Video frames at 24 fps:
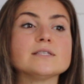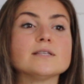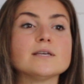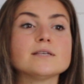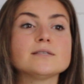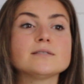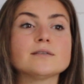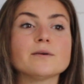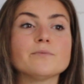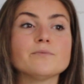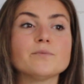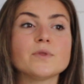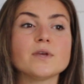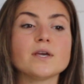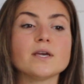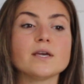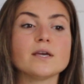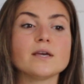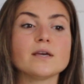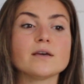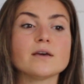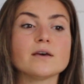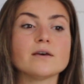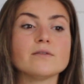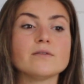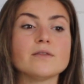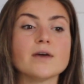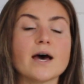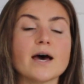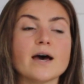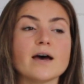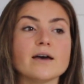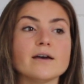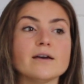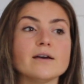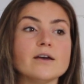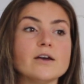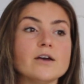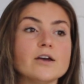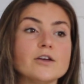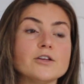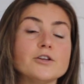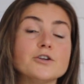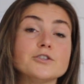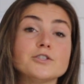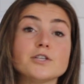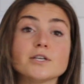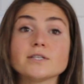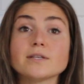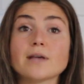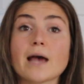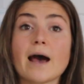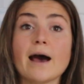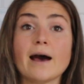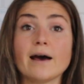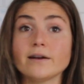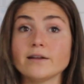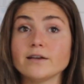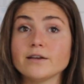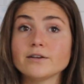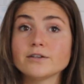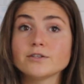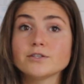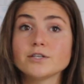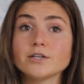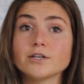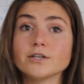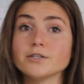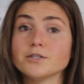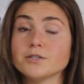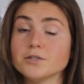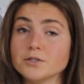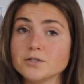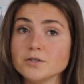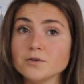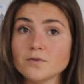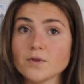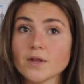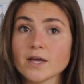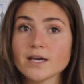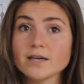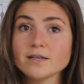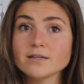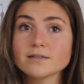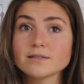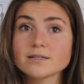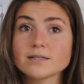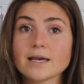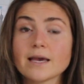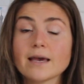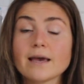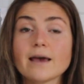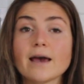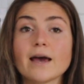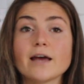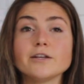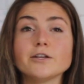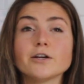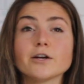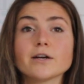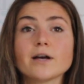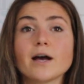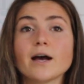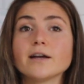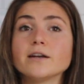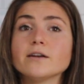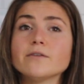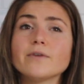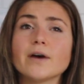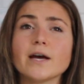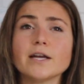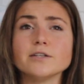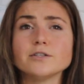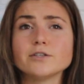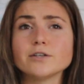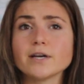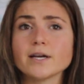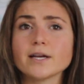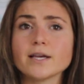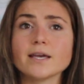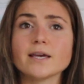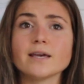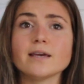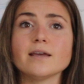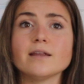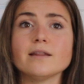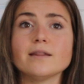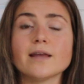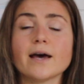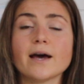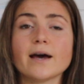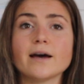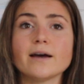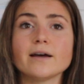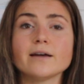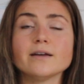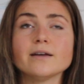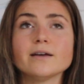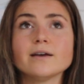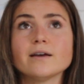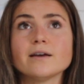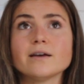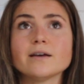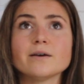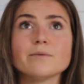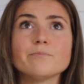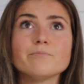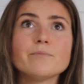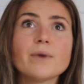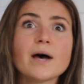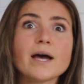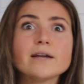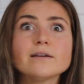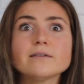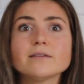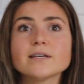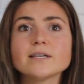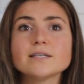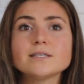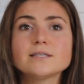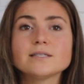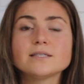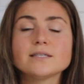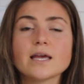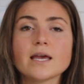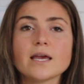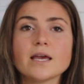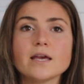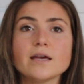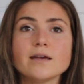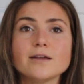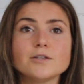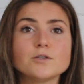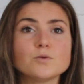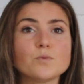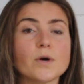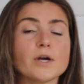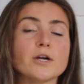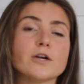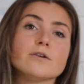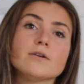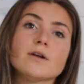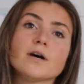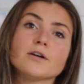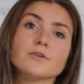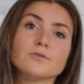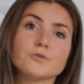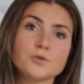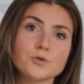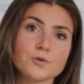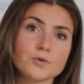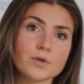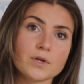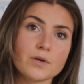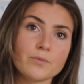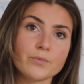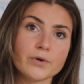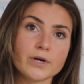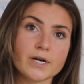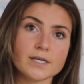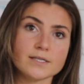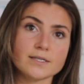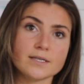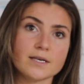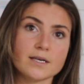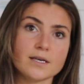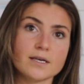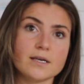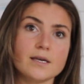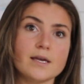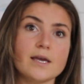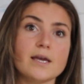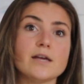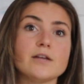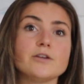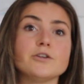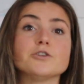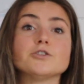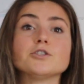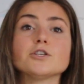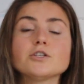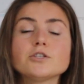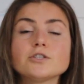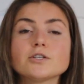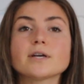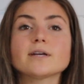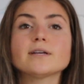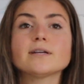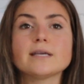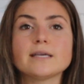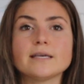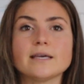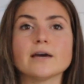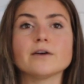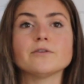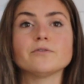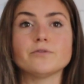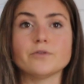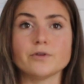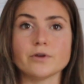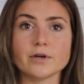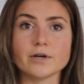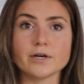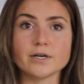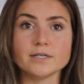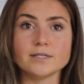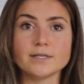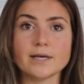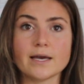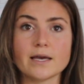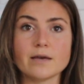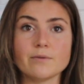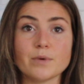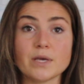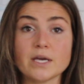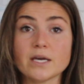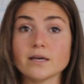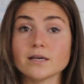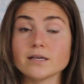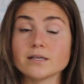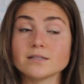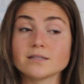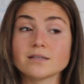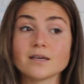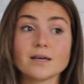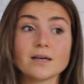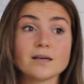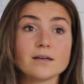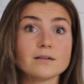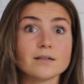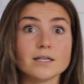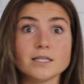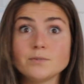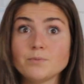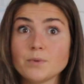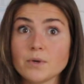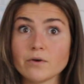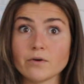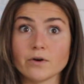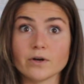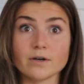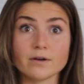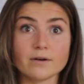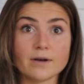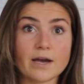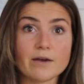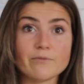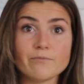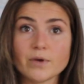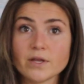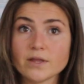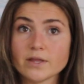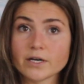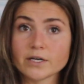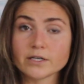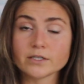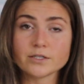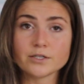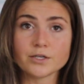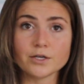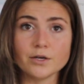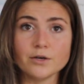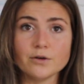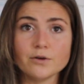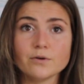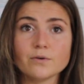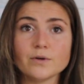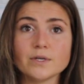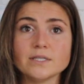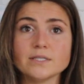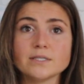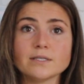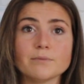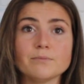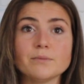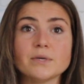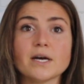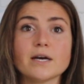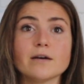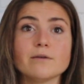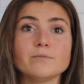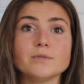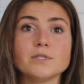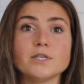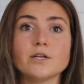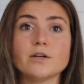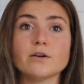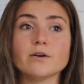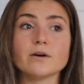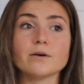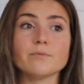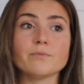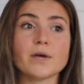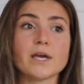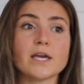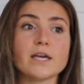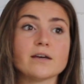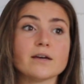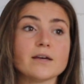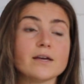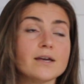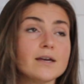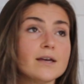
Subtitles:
this something that you're just adding to your to-do list and you're kind of entering it in that mindless stage where you're not truly present and you're just trying to get through your day? Because let's be real, I've been there too, and sometimes, I'm like,